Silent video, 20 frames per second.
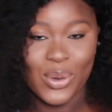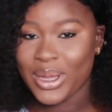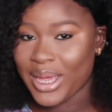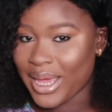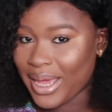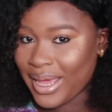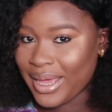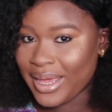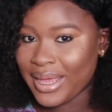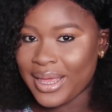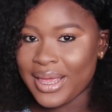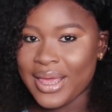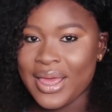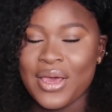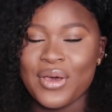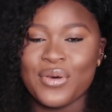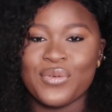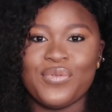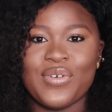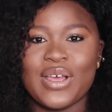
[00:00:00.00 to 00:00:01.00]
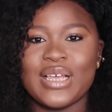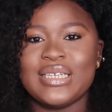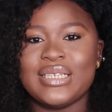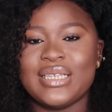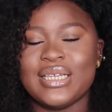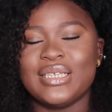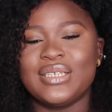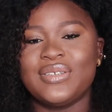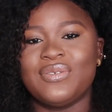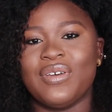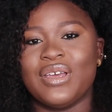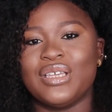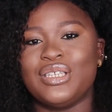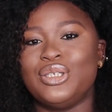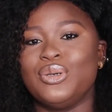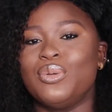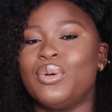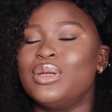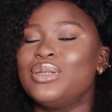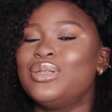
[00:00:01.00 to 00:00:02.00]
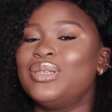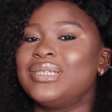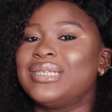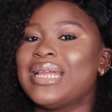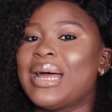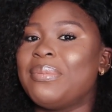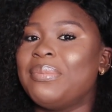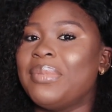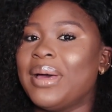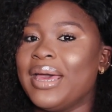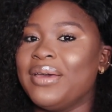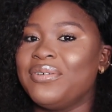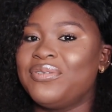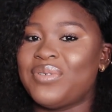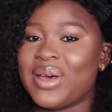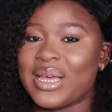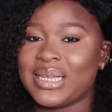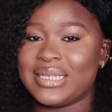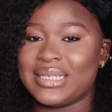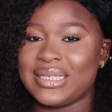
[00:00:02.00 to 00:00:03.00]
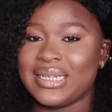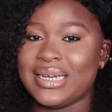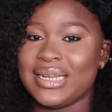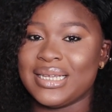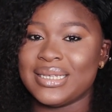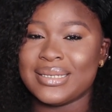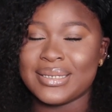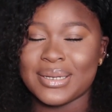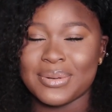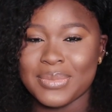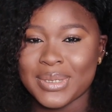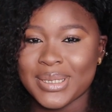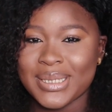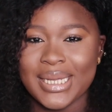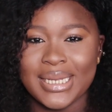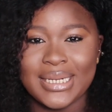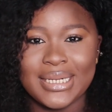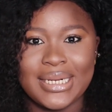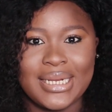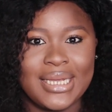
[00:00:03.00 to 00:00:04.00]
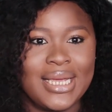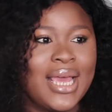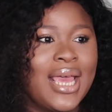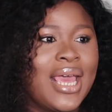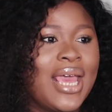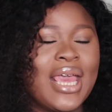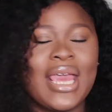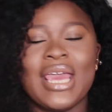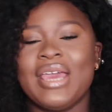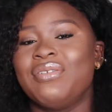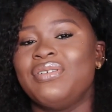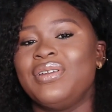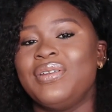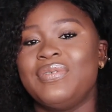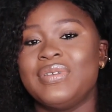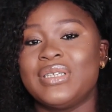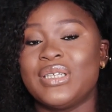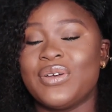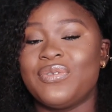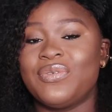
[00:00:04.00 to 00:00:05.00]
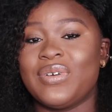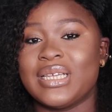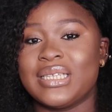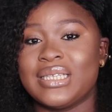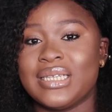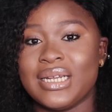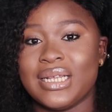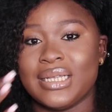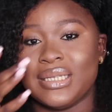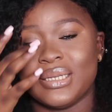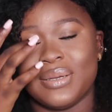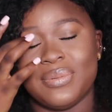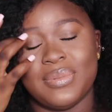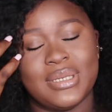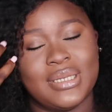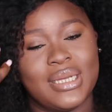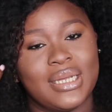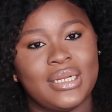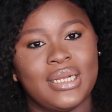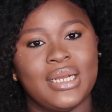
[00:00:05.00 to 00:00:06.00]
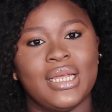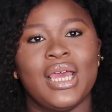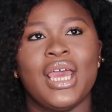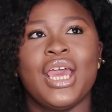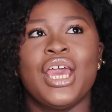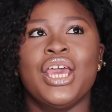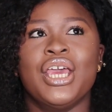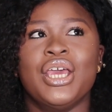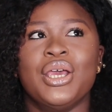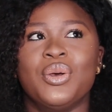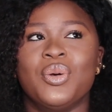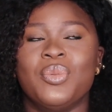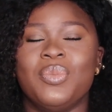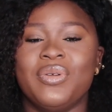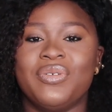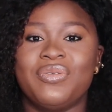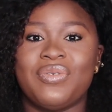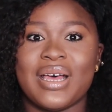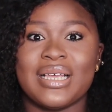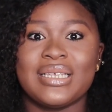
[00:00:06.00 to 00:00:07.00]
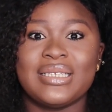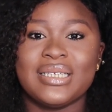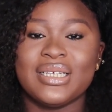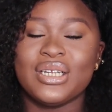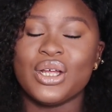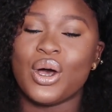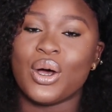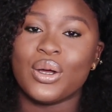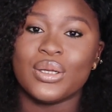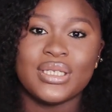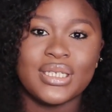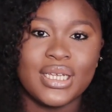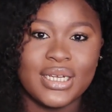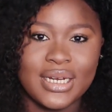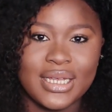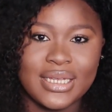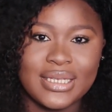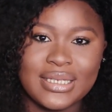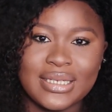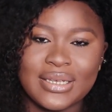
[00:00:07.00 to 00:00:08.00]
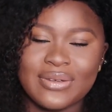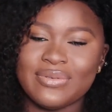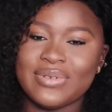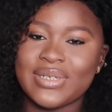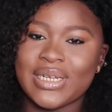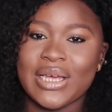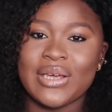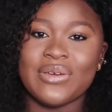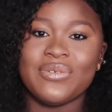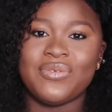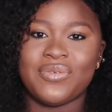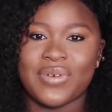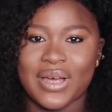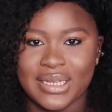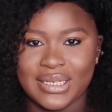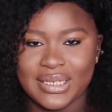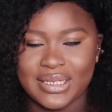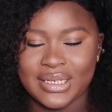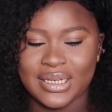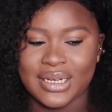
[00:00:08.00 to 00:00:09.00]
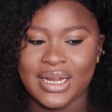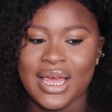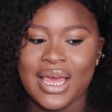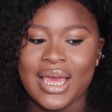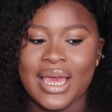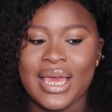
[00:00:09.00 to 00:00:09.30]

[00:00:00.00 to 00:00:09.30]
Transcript: okay? First things first, you want to start by fasting intermittently. Even if it's not fasting intermittently, it could be fasting alternative day fasting.